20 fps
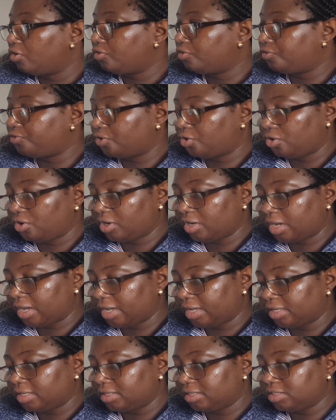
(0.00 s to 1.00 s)

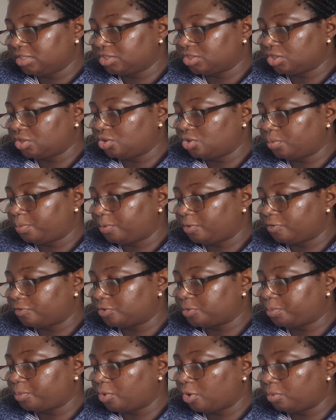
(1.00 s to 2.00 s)
Fungi is a group of
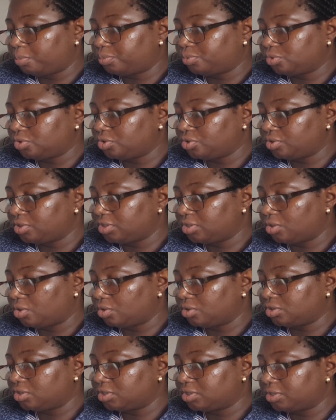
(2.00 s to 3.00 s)
spore-producing
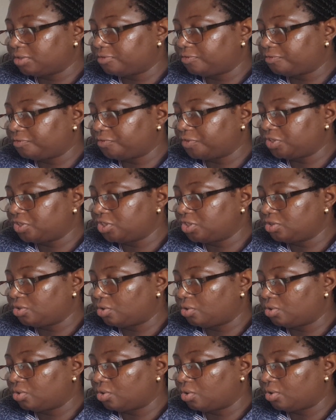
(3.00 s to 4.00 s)
organisms feeding
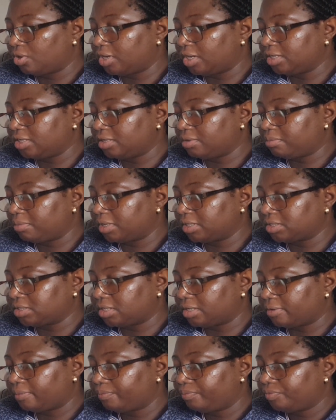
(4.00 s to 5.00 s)
on organic
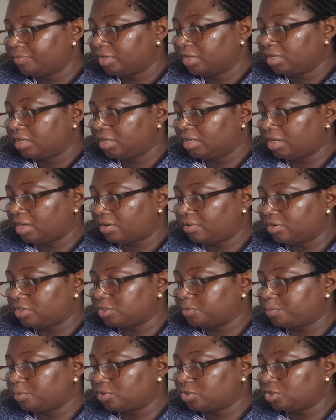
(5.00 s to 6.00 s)
matter. They are
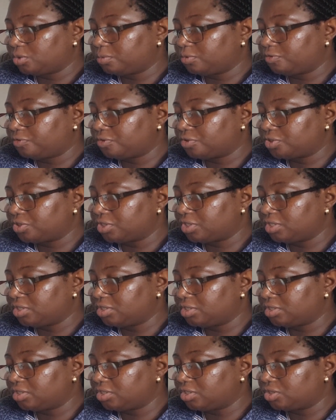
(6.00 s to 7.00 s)
responsible for skin
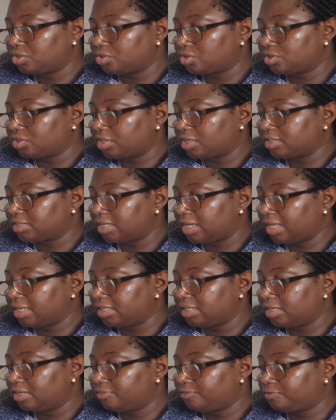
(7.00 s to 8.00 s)
disease such as
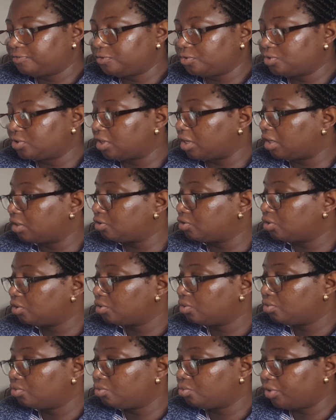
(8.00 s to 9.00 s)
athlete's foot and
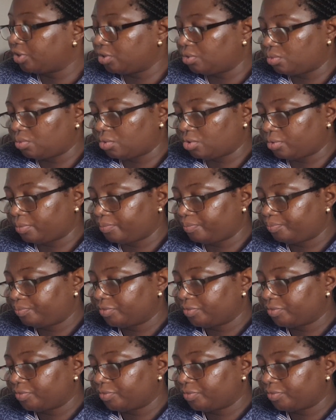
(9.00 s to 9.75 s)
ringworm.